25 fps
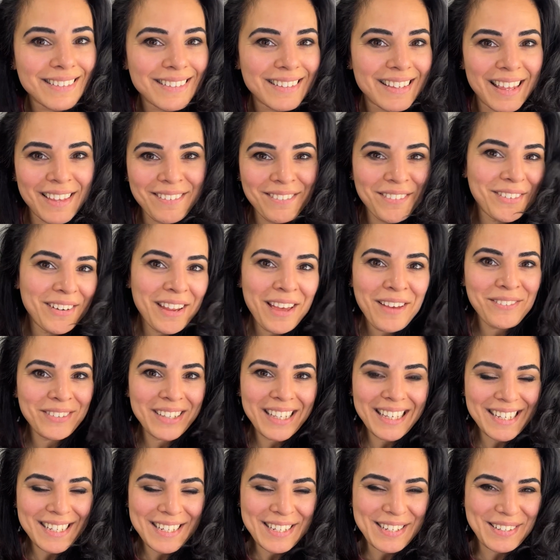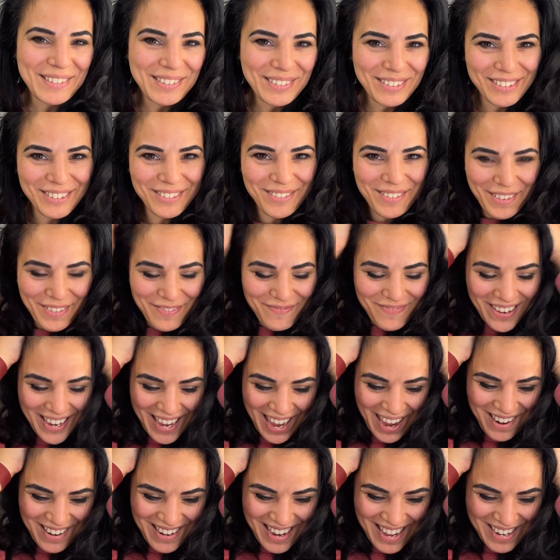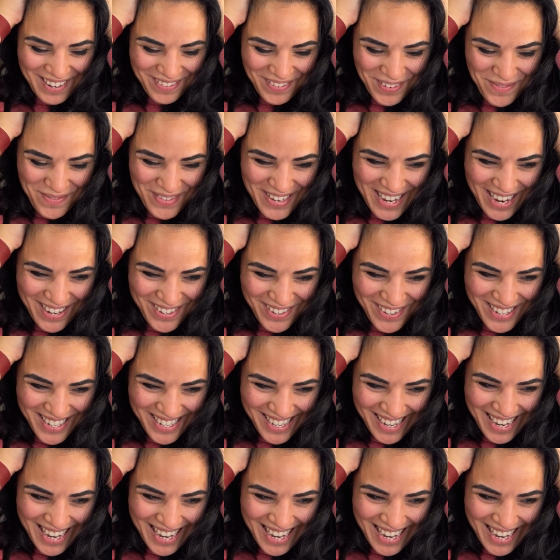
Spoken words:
I won't have any issues with my hair getting ripped out.